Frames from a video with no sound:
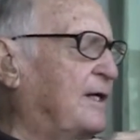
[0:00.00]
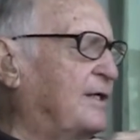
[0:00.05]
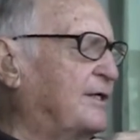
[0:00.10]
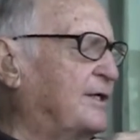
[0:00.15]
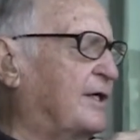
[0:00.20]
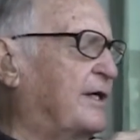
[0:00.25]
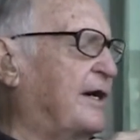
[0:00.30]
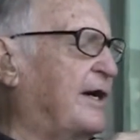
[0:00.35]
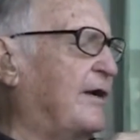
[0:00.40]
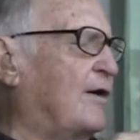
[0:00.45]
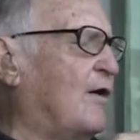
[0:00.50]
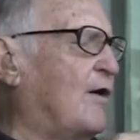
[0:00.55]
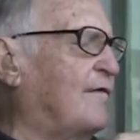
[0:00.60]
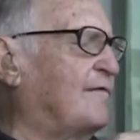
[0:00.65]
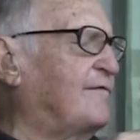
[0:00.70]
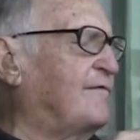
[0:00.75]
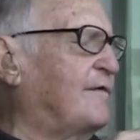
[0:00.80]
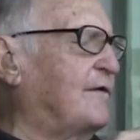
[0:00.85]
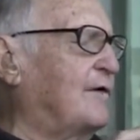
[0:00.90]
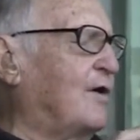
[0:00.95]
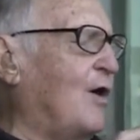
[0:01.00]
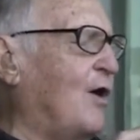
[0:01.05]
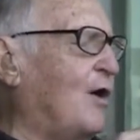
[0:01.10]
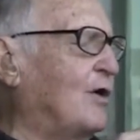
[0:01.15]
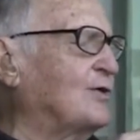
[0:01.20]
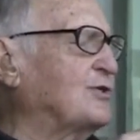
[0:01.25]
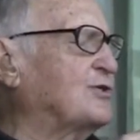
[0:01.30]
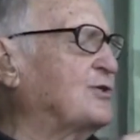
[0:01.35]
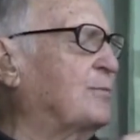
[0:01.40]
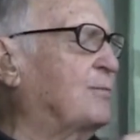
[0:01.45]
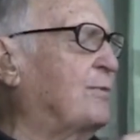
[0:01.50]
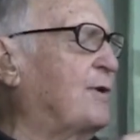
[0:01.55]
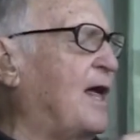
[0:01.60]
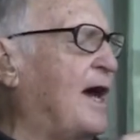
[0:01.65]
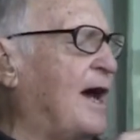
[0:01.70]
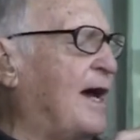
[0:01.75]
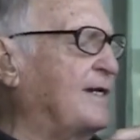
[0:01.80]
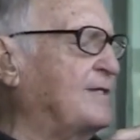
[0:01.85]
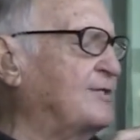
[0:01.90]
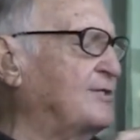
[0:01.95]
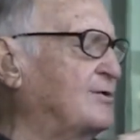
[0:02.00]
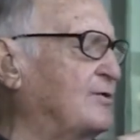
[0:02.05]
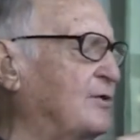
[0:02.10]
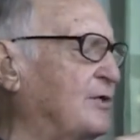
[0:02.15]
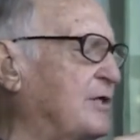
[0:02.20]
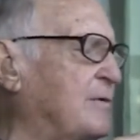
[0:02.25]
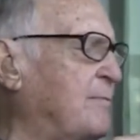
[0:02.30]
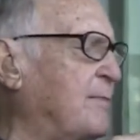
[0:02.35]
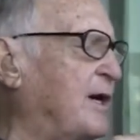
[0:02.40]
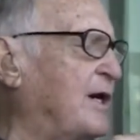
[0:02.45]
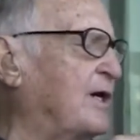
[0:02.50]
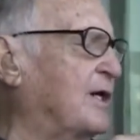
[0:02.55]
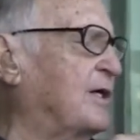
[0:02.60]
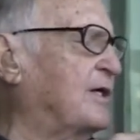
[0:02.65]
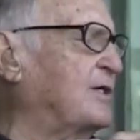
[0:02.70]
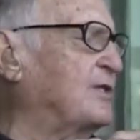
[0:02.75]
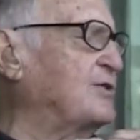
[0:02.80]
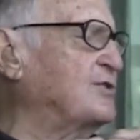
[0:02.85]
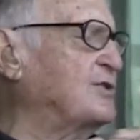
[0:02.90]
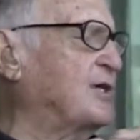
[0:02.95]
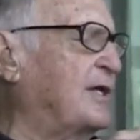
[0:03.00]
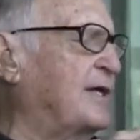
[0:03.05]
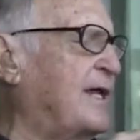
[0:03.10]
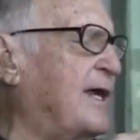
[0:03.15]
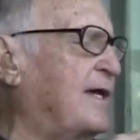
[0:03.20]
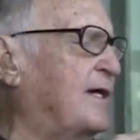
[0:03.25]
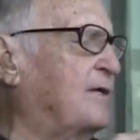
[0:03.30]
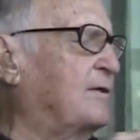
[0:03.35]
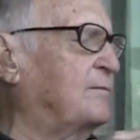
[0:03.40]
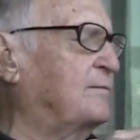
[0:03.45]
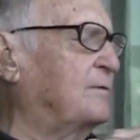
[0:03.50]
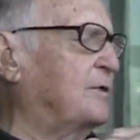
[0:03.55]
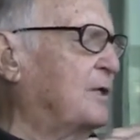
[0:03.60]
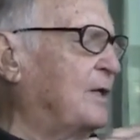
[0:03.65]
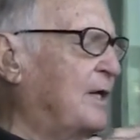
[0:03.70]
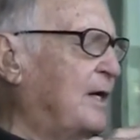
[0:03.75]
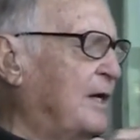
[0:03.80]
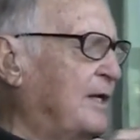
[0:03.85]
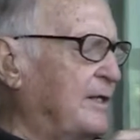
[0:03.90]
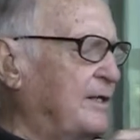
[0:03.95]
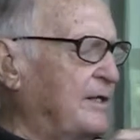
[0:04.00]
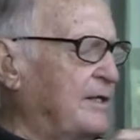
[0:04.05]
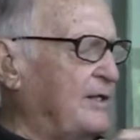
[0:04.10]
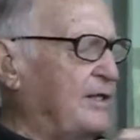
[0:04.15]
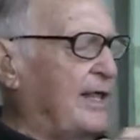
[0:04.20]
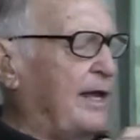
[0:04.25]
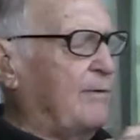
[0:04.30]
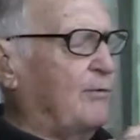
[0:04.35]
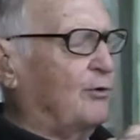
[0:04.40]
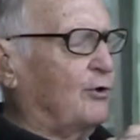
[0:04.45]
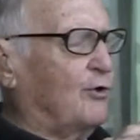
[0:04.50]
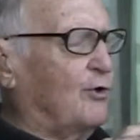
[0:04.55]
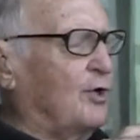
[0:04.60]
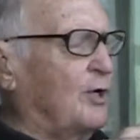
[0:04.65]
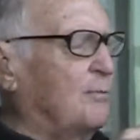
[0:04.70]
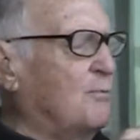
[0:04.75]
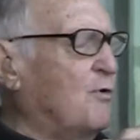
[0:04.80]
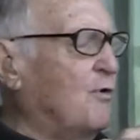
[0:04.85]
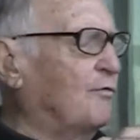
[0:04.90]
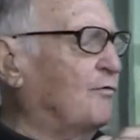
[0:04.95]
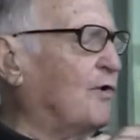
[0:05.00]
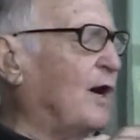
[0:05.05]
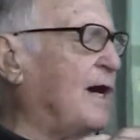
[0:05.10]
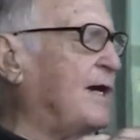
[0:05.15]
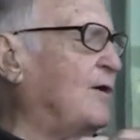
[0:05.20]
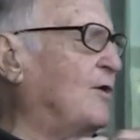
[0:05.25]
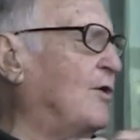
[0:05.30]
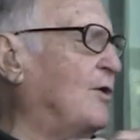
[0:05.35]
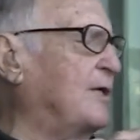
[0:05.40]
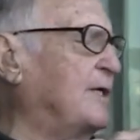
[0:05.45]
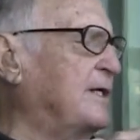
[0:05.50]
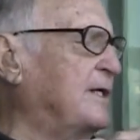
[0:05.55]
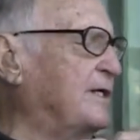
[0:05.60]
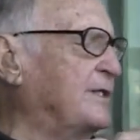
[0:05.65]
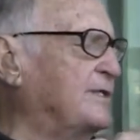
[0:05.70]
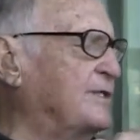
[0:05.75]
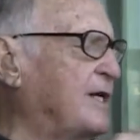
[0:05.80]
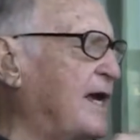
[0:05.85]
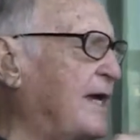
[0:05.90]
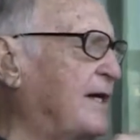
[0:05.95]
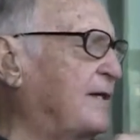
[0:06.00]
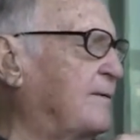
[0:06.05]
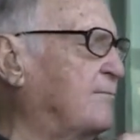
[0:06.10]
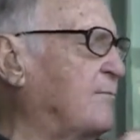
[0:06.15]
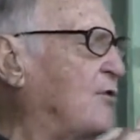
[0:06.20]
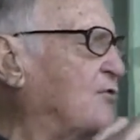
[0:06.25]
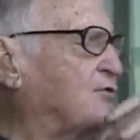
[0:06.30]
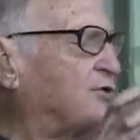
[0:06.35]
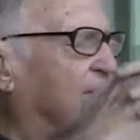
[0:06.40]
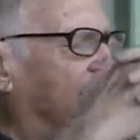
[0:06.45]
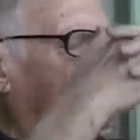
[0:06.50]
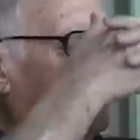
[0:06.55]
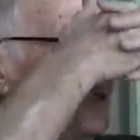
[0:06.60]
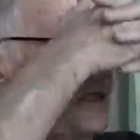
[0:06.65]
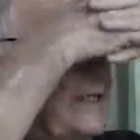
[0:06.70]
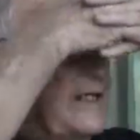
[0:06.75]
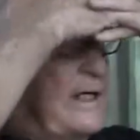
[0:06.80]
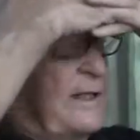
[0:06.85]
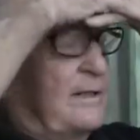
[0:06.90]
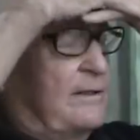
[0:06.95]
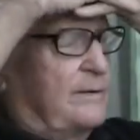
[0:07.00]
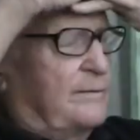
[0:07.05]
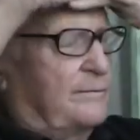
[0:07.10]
to cut off all supplies to the Americans, and they were going to move right on in and take most of India,